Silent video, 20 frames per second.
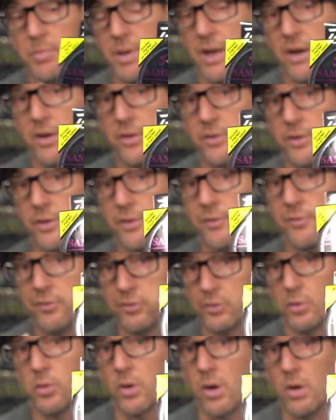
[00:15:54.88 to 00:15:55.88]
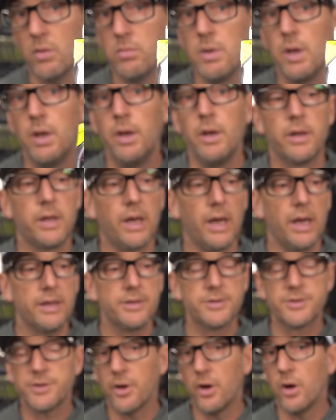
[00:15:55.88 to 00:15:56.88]
pound fluoro. Okay,
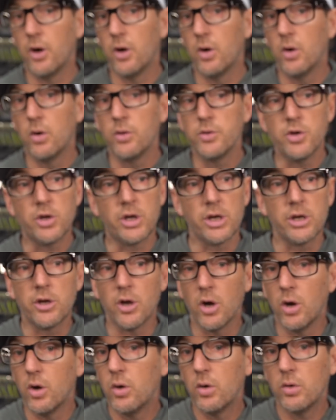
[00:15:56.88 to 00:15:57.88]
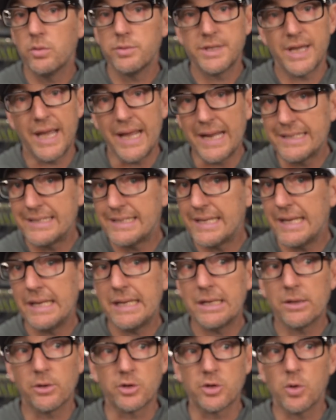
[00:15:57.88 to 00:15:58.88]
so you can go to
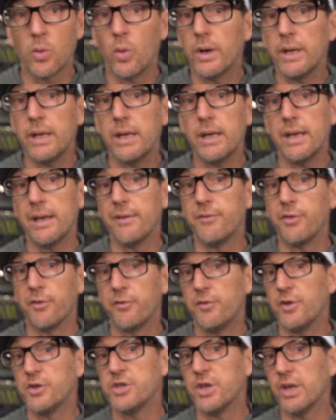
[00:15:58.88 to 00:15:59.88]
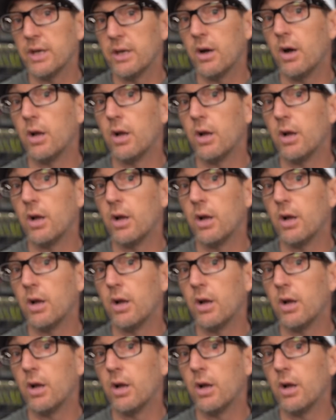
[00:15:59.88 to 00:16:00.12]
18 or 20 if you're fishing